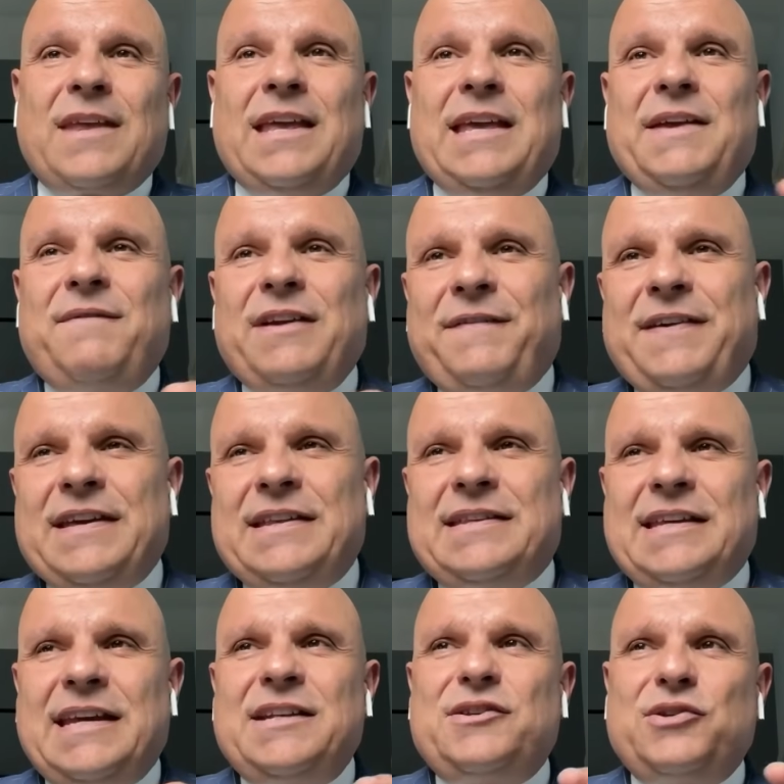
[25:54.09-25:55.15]
even if he
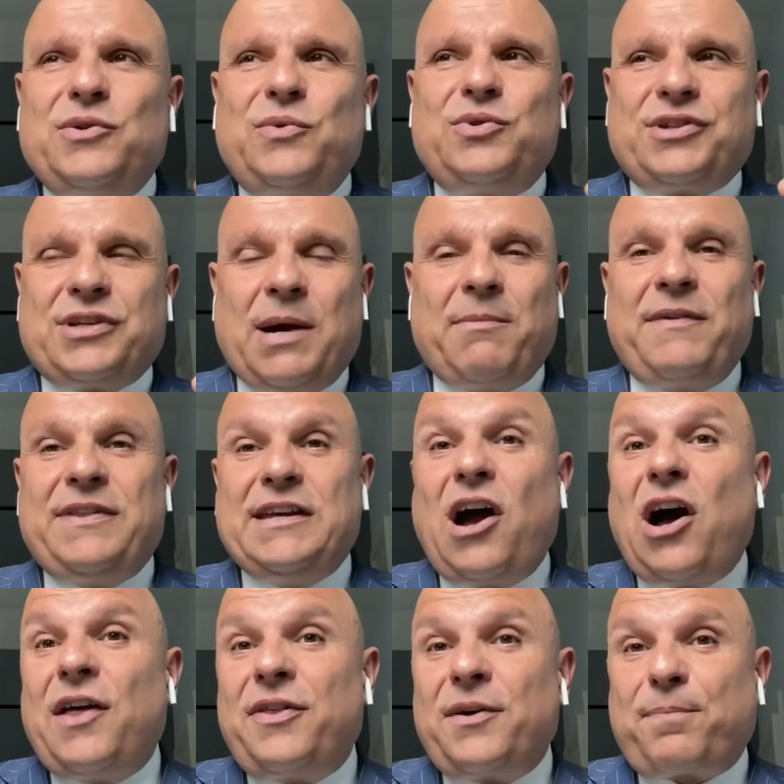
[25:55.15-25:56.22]
did do some of the
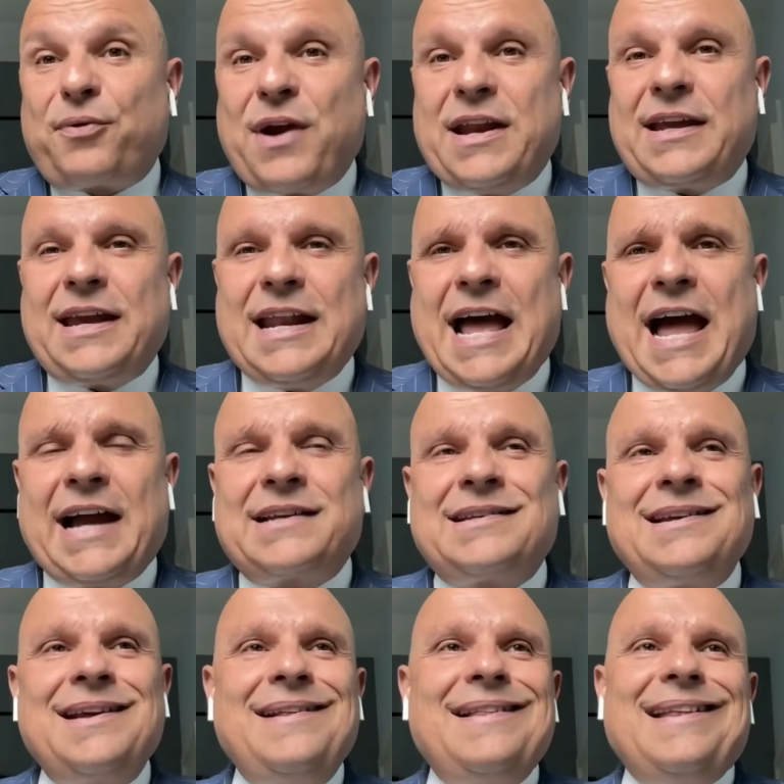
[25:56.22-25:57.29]
other predicate
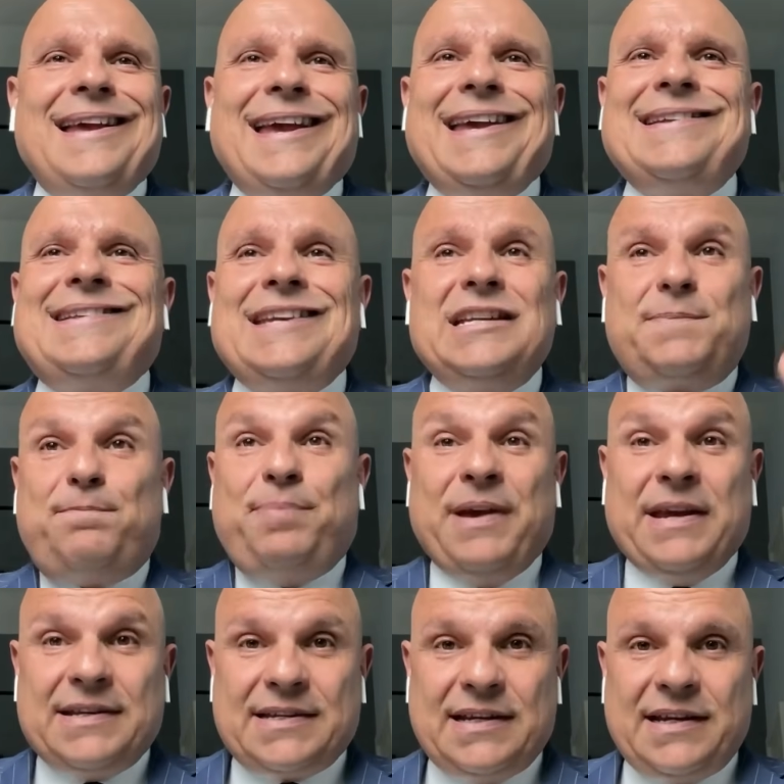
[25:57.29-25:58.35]
acts, is his
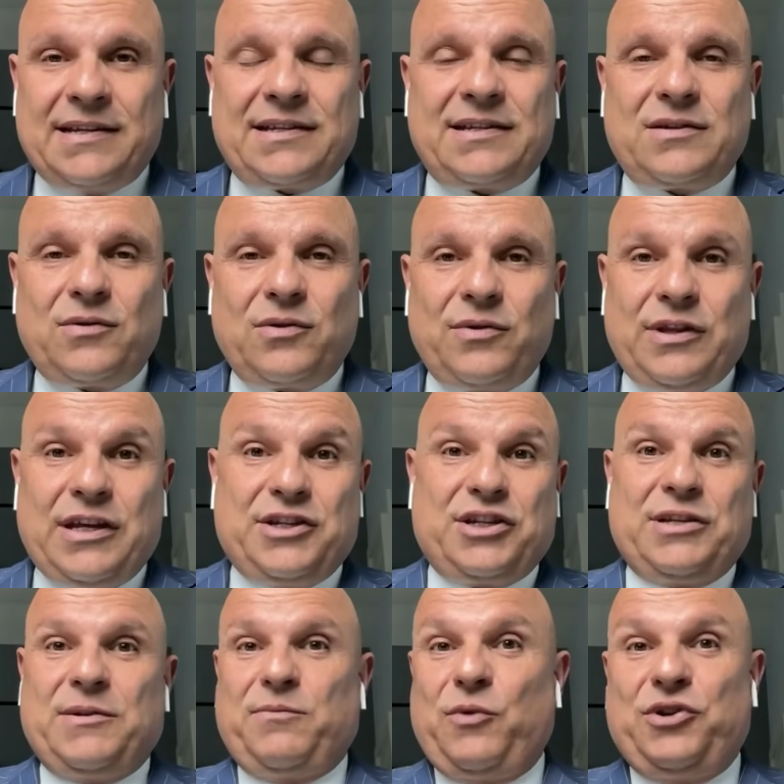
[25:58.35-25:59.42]
business,
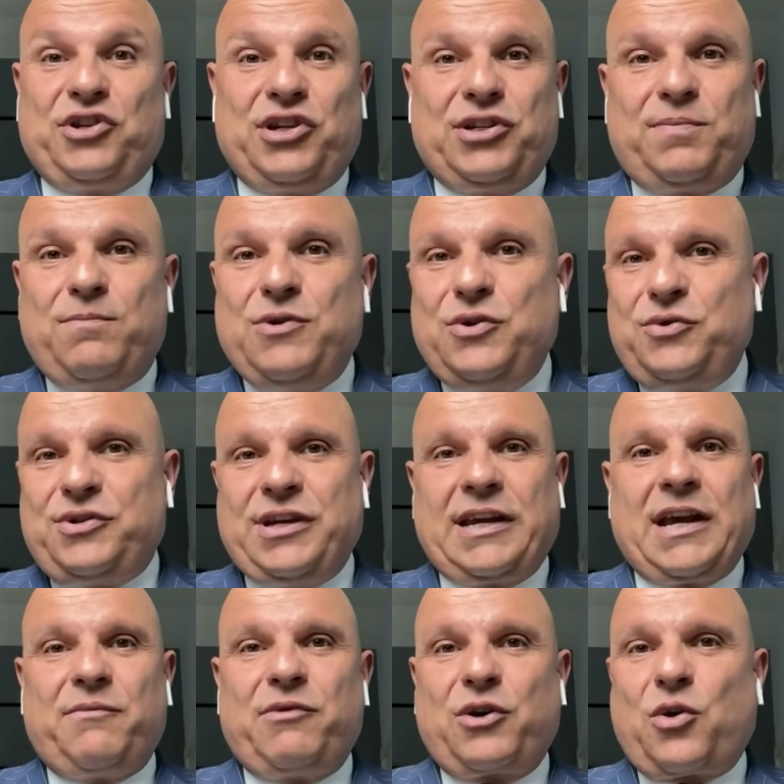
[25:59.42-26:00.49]
which is
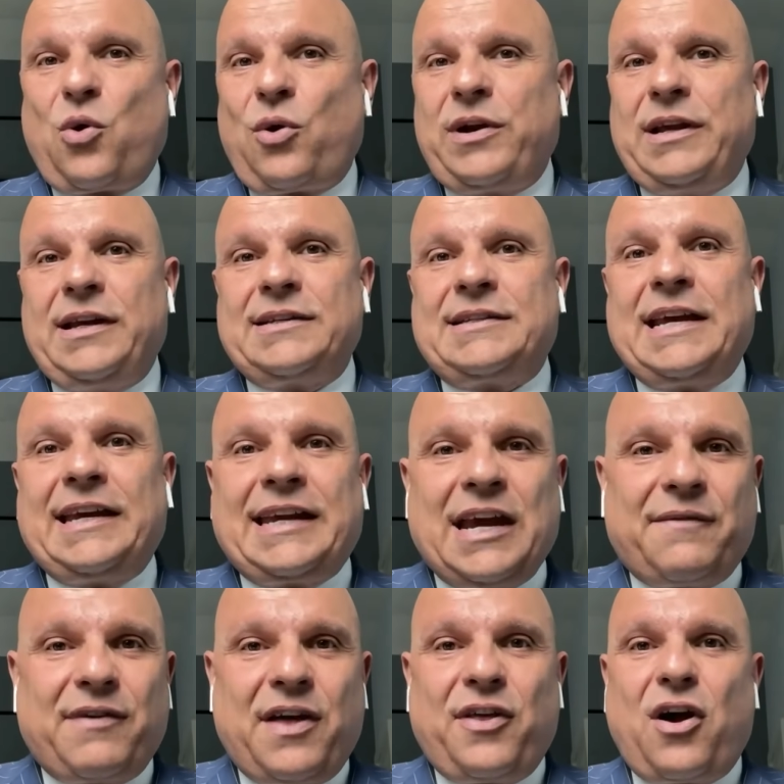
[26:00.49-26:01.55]
music and recording and taking
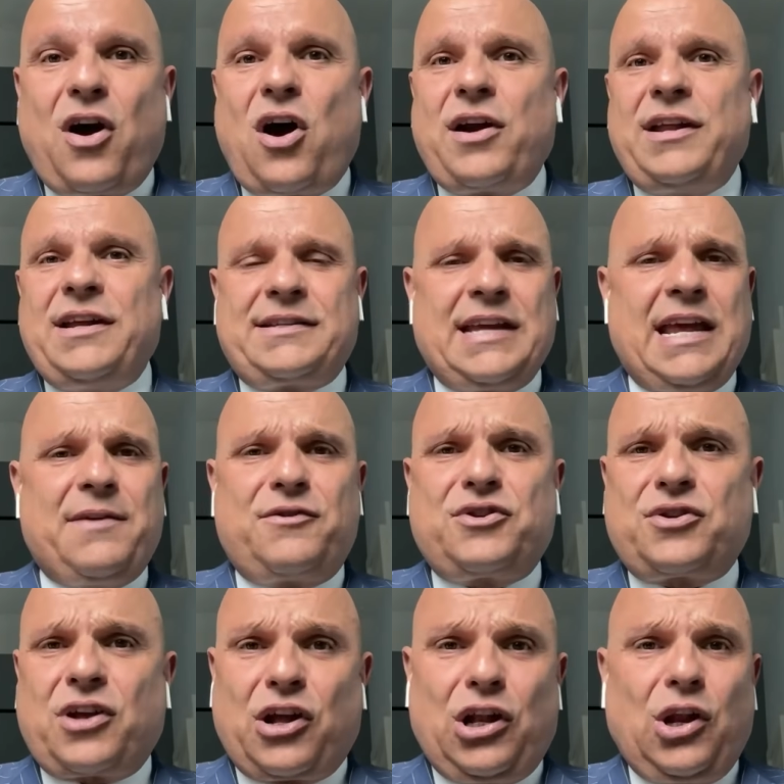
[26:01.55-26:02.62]
care of other artists and
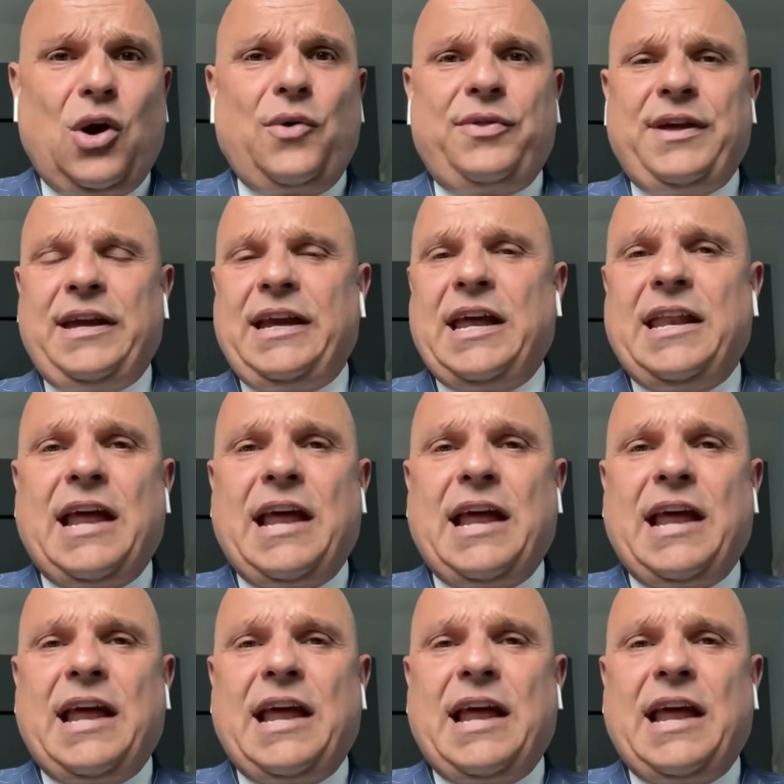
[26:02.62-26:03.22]
clothing and